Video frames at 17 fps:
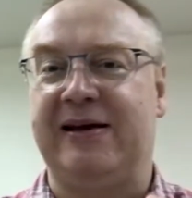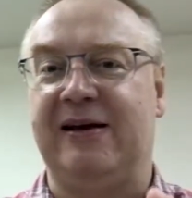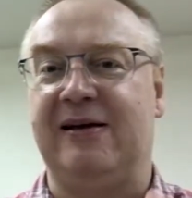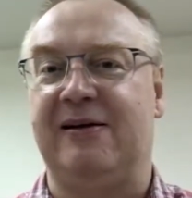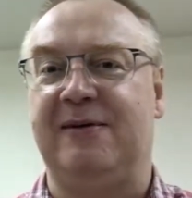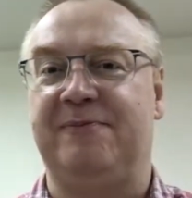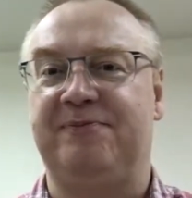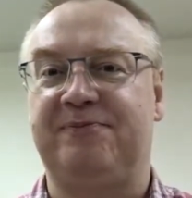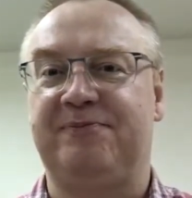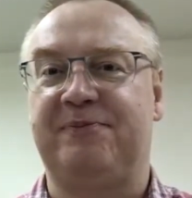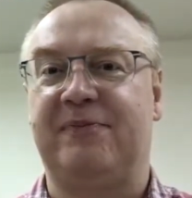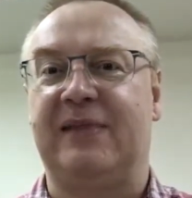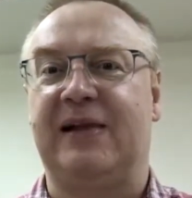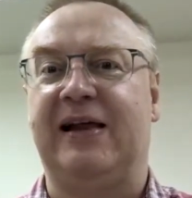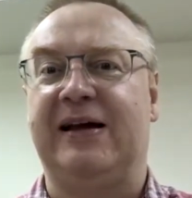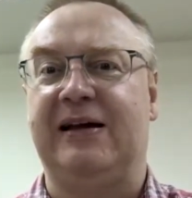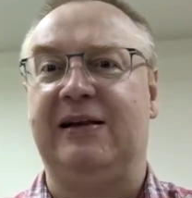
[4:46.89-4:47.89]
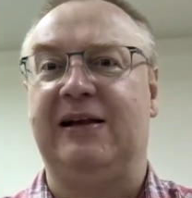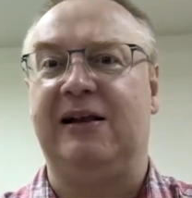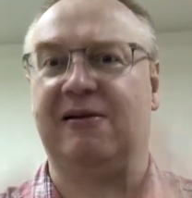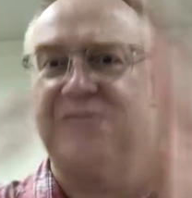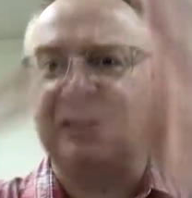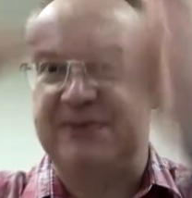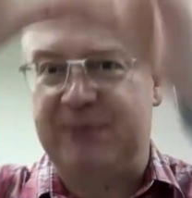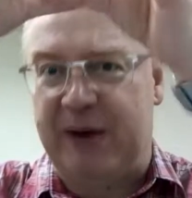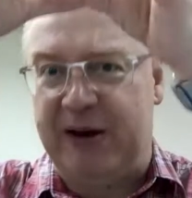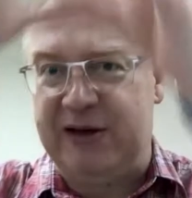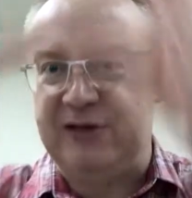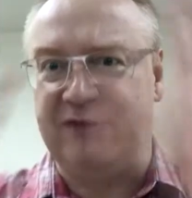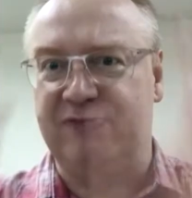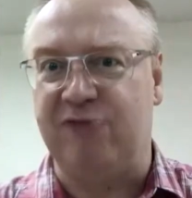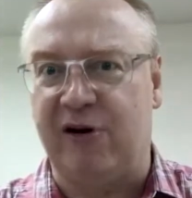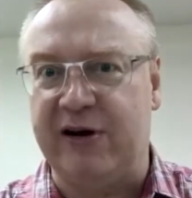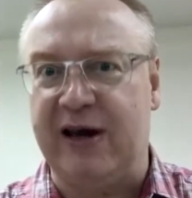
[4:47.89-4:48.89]
a little
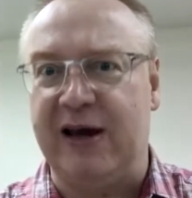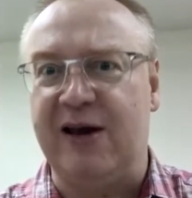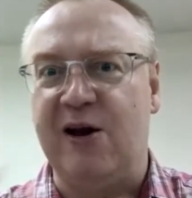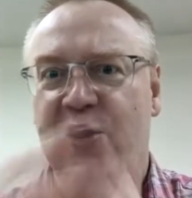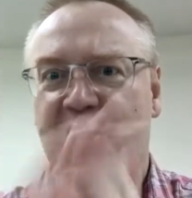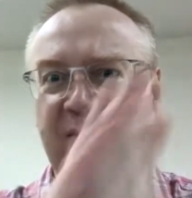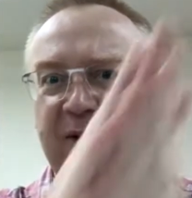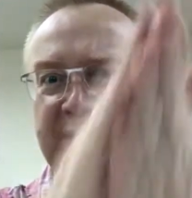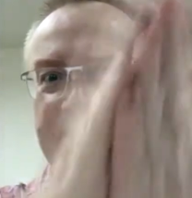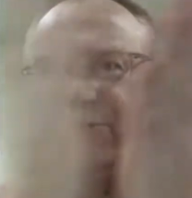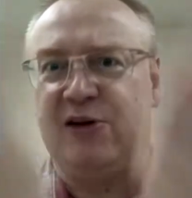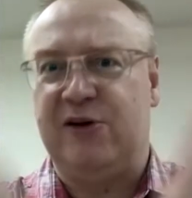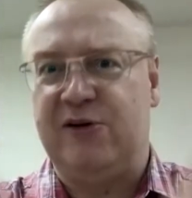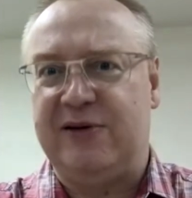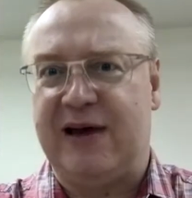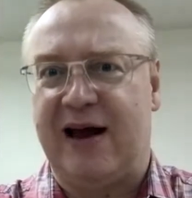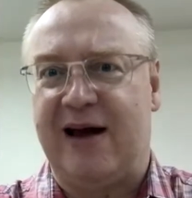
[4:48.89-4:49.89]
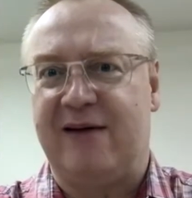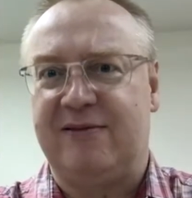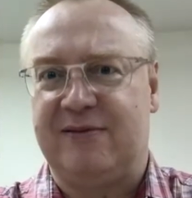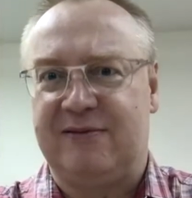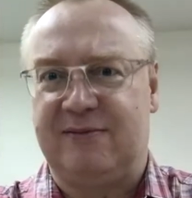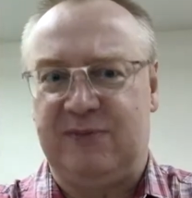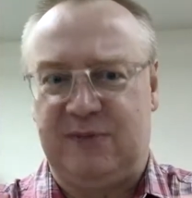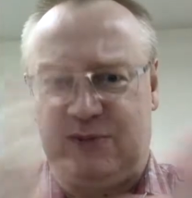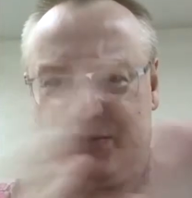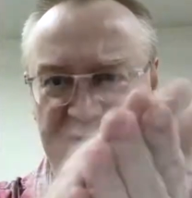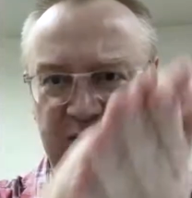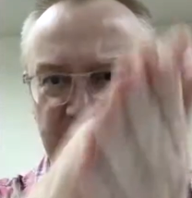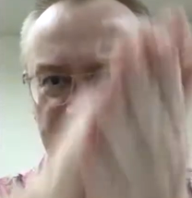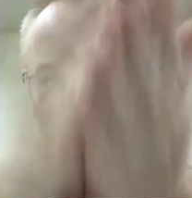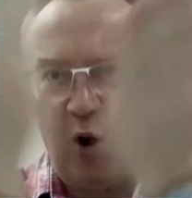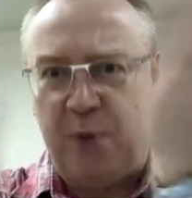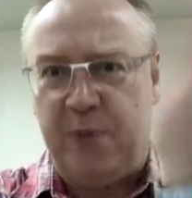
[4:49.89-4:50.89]
space rocket, which turned
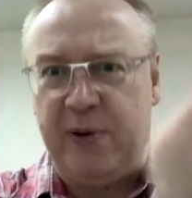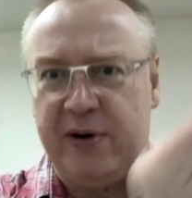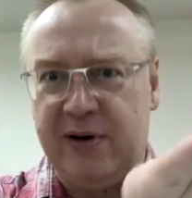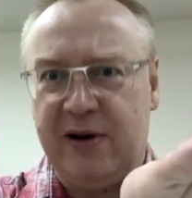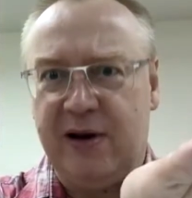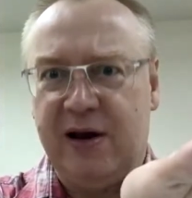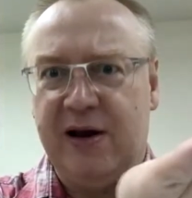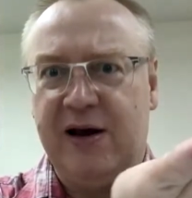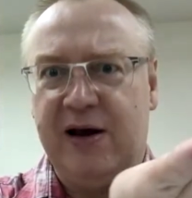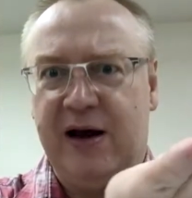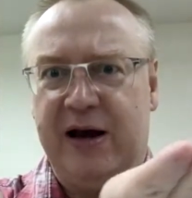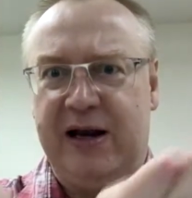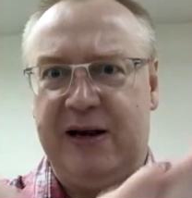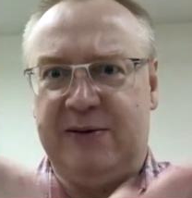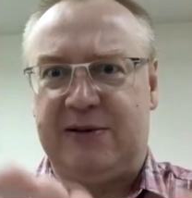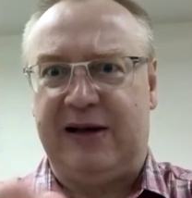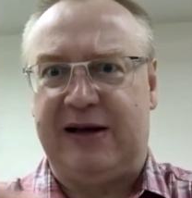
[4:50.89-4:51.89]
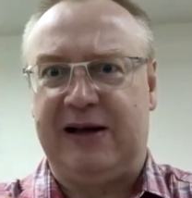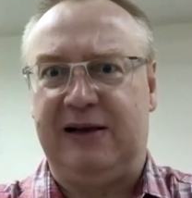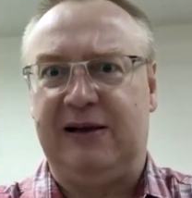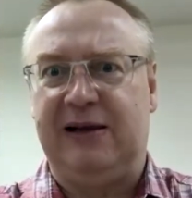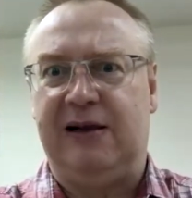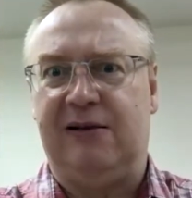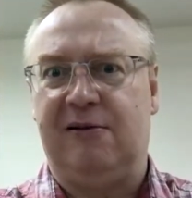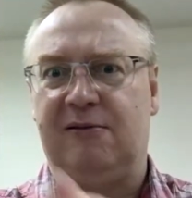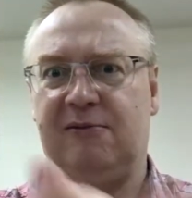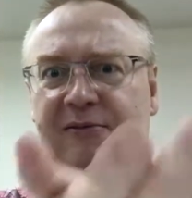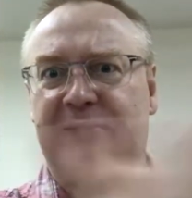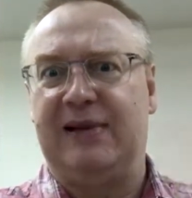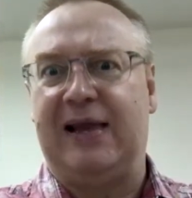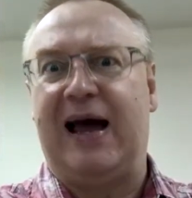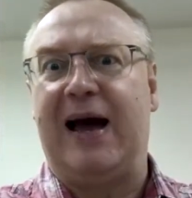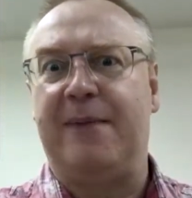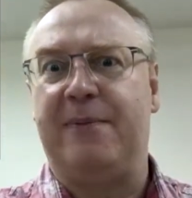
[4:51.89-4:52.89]
open, and it was like a little
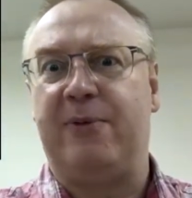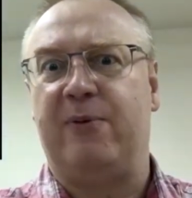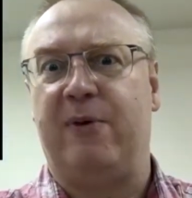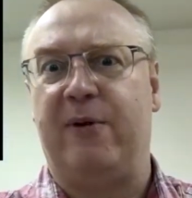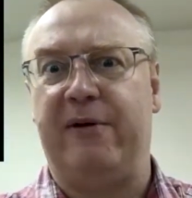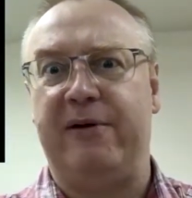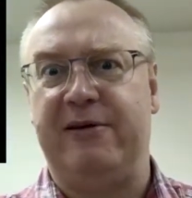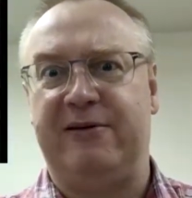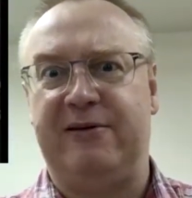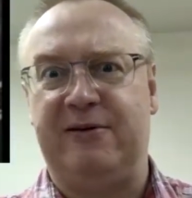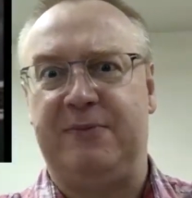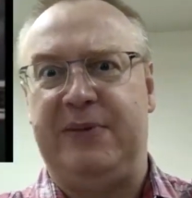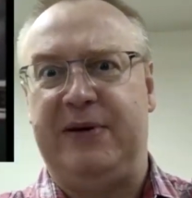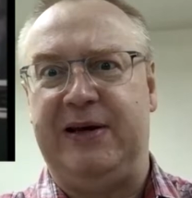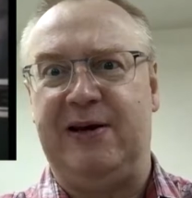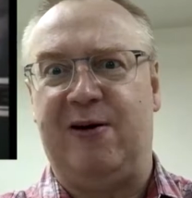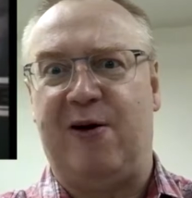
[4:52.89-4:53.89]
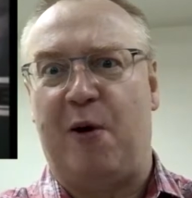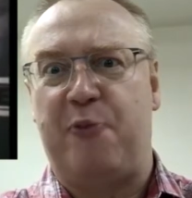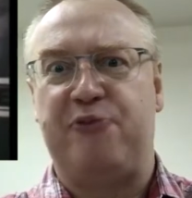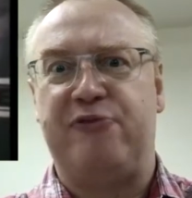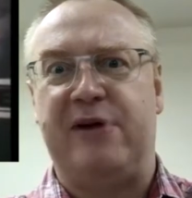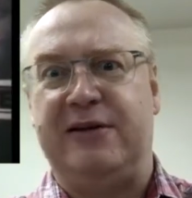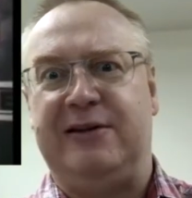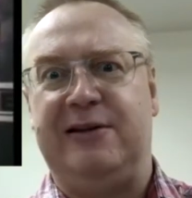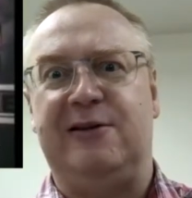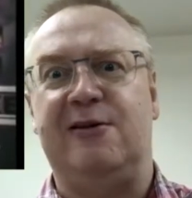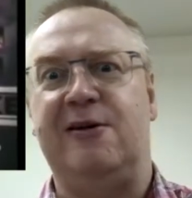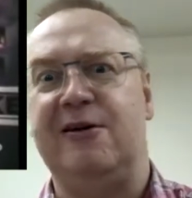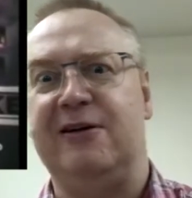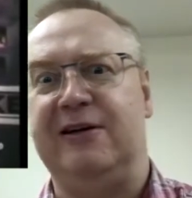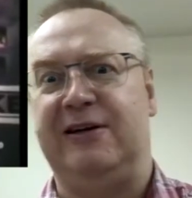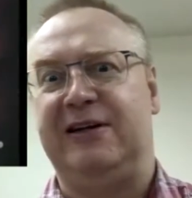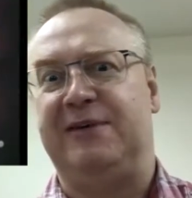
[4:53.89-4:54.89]
lab where you could be operated
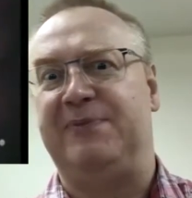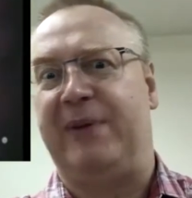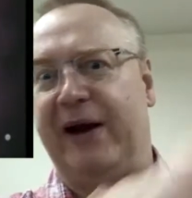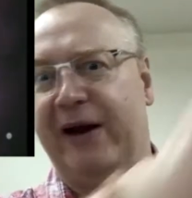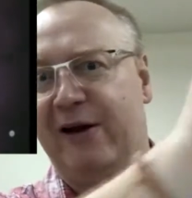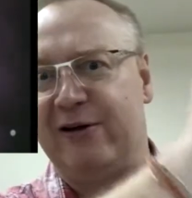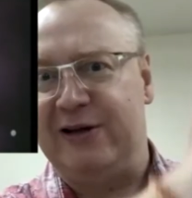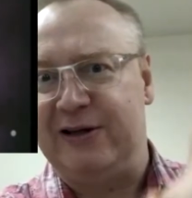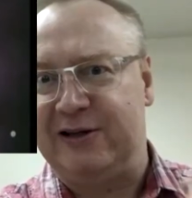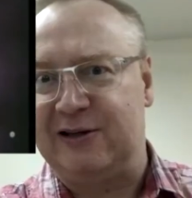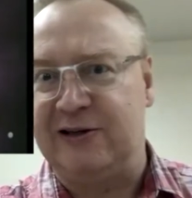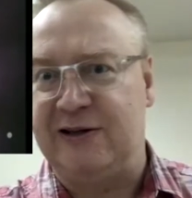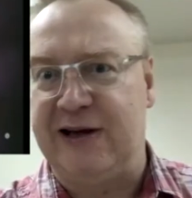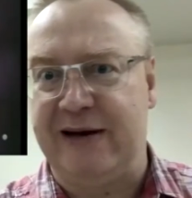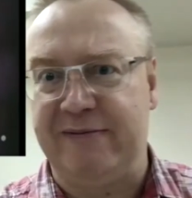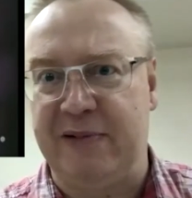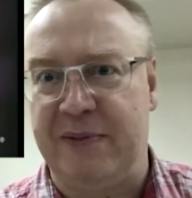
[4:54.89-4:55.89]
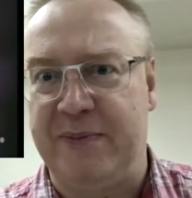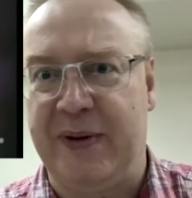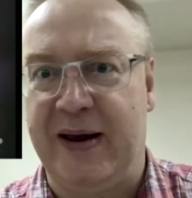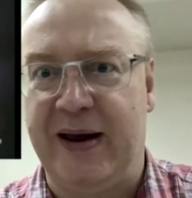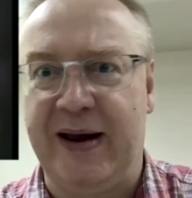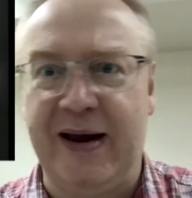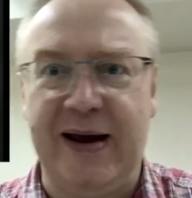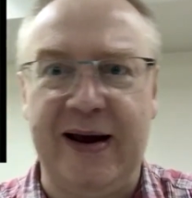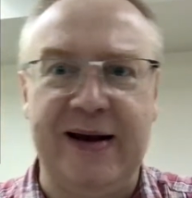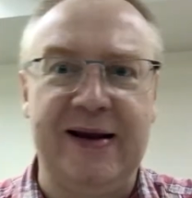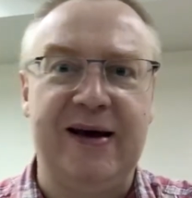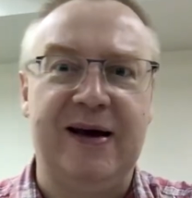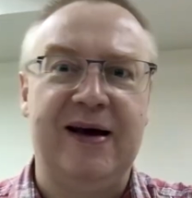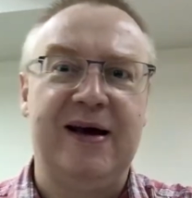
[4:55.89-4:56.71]
on, and his bionics could get repaired.